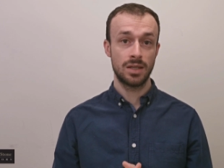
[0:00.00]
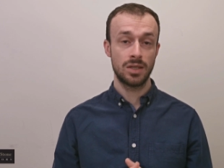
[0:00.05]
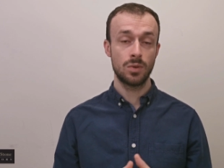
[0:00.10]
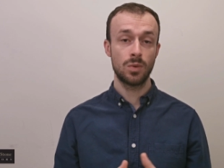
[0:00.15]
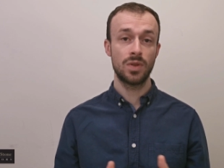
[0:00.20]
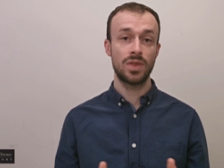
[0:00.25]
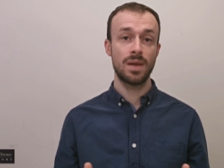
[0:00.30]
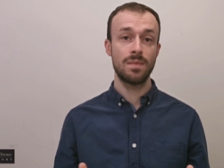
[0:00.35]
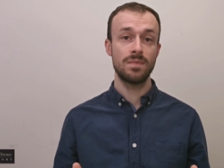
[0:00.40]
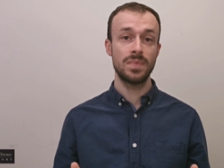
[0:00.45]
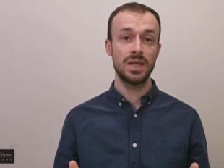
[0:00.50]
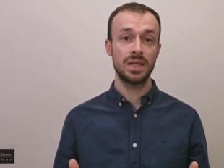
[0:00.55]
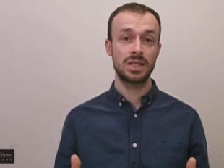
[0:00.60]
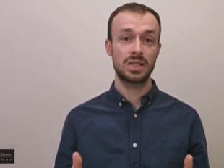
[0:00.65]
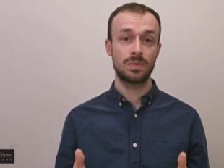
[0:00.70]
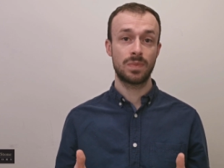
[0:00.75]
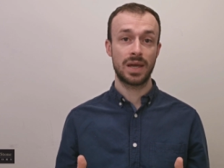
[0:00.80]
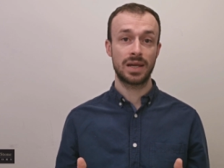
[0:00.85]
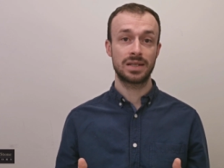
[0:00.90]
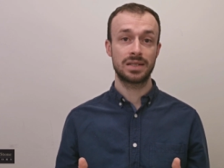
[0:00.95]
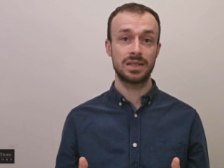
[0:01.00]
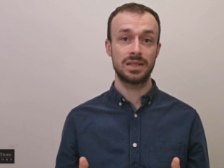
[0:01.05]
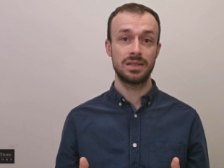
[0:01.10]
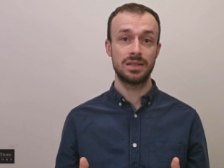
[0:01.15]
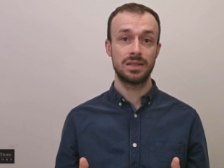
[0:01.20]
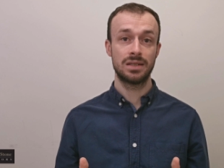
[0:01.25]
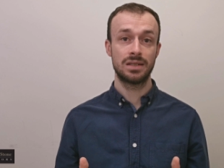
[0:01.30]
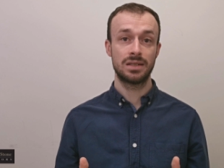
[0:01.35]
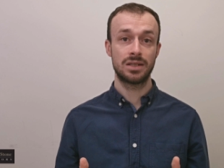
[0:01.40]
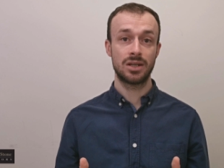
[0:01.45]
You will then be
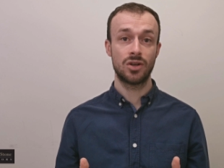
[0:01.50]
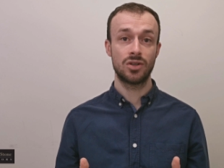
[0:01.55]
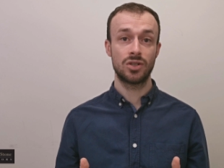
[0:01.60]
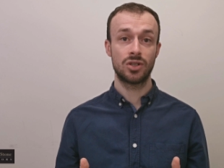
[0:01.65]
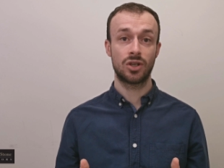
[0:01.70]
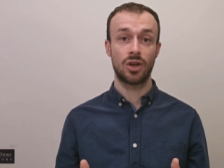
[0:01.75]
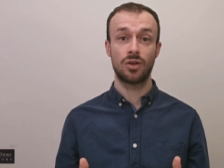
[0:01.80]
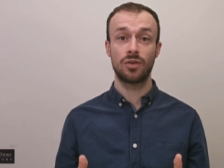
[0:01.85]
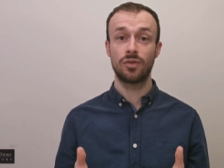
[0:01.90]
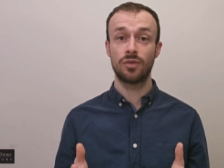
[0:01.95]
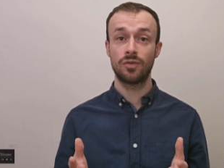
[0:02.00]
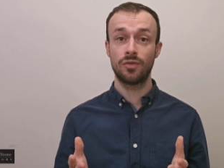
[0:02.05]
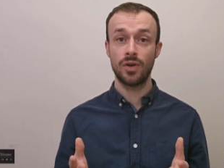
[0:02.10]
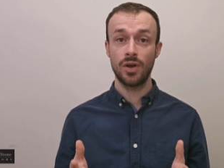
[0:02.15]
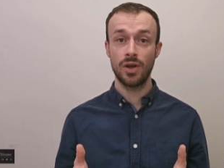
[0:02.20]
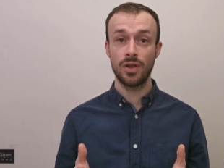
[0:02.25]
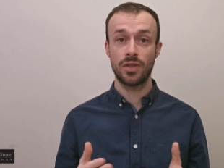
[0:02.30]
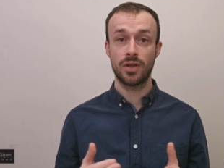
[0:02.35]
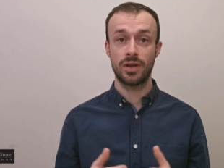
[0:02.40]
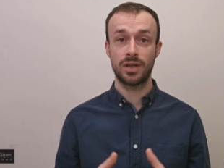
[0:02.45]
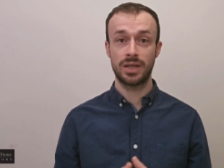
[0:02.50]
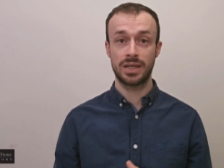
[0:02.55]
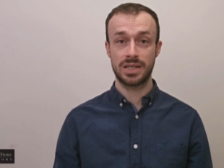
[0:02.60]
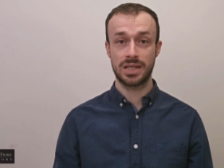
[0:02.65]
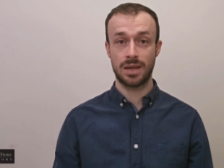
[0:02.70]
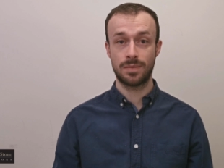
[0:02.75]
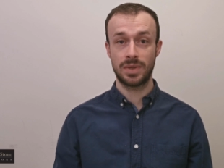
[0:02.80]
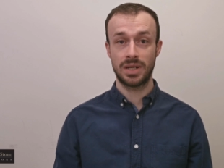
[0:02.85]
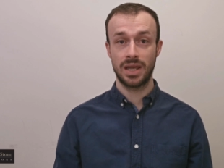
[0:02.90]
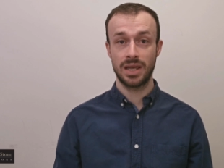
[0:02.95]
expected to undergo further
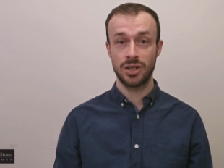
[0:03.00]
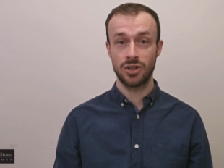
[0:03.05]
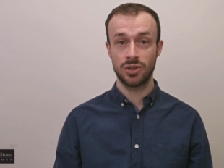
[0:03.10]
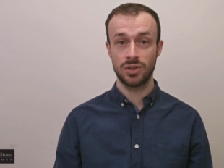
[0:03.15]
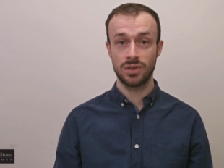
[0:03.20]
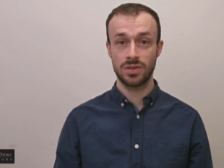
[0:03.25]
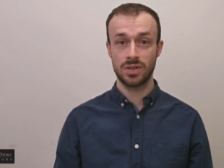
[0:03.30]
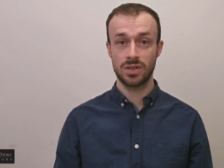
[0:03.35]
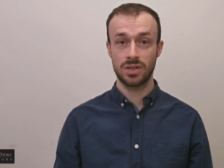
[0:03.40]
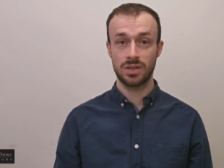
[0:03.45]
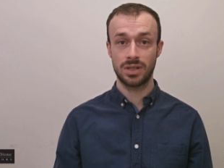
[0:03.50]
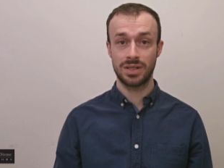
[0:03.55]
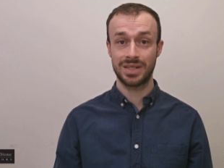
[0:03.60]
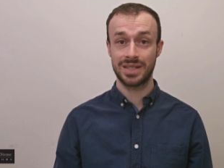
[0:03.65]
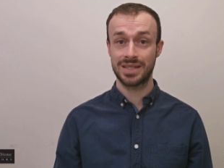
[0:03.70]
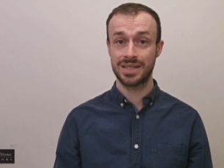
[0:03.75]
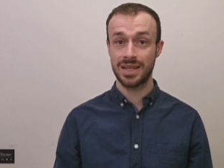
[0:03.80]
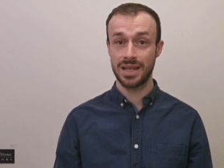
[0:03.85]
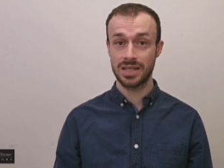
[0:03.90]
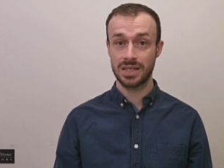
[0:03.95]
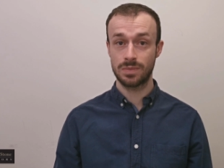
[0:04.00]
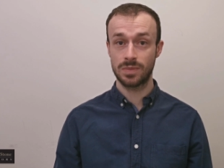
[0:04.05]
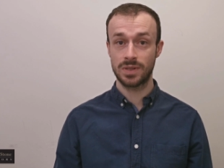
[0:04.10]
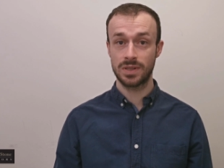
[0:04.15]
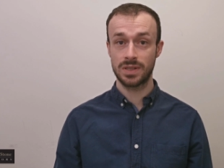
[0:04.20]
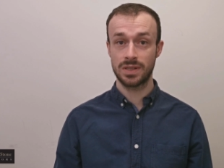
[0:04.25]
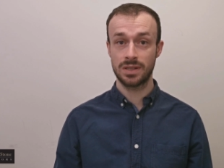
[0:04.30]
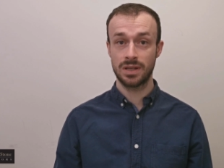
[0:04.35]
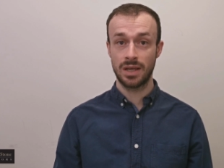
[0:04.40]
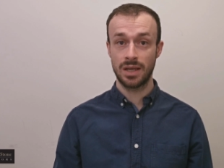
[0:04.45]
examinations and
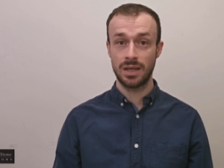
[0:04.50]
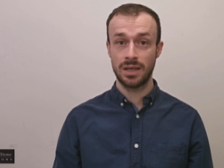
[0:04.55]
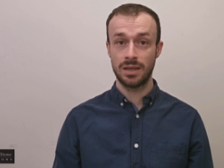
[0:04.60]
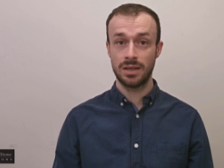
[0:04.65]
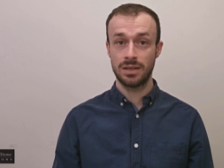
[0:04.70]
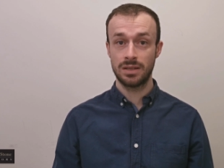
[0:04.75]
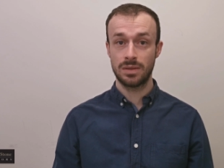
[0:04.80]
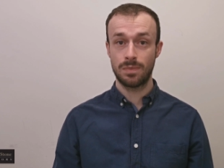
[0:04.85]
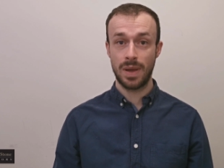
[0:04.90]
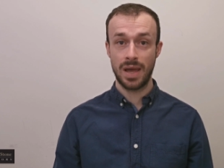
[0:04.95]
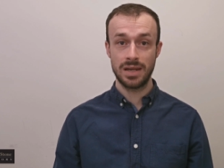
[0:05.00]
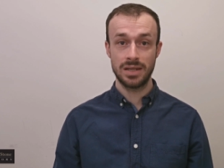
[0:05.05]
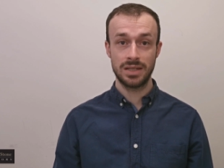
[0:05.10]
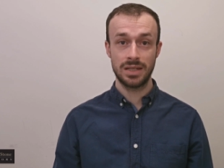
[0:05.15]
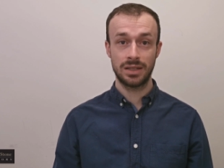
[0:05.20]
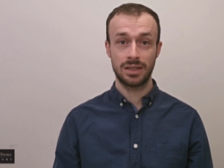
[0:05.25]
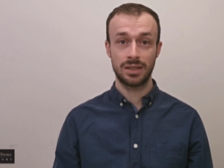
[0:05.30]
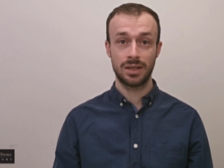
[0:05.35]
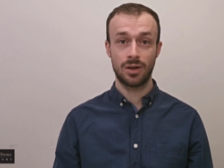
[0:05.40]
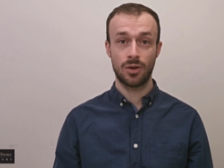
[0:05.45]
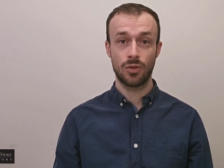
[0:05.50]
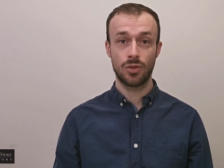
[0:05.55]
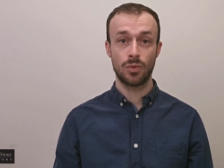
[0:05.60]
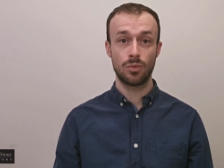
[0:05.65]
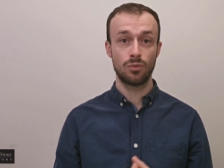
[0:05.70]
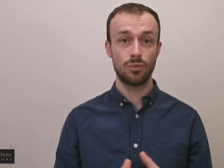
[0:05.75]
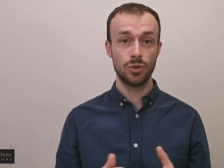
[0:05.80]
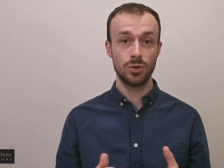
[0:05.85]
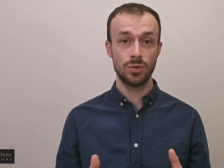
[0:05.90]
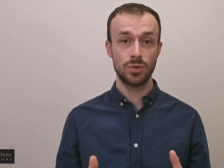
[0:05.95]
assessments depending on the
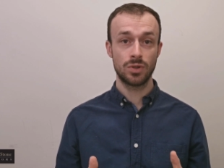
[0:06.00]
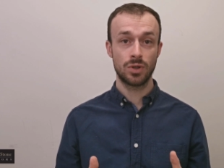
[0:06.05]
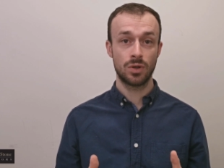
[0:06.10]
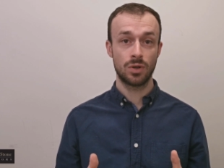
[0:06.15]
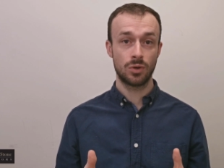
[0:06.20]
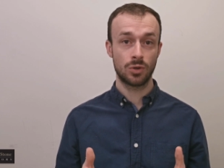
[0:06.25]
route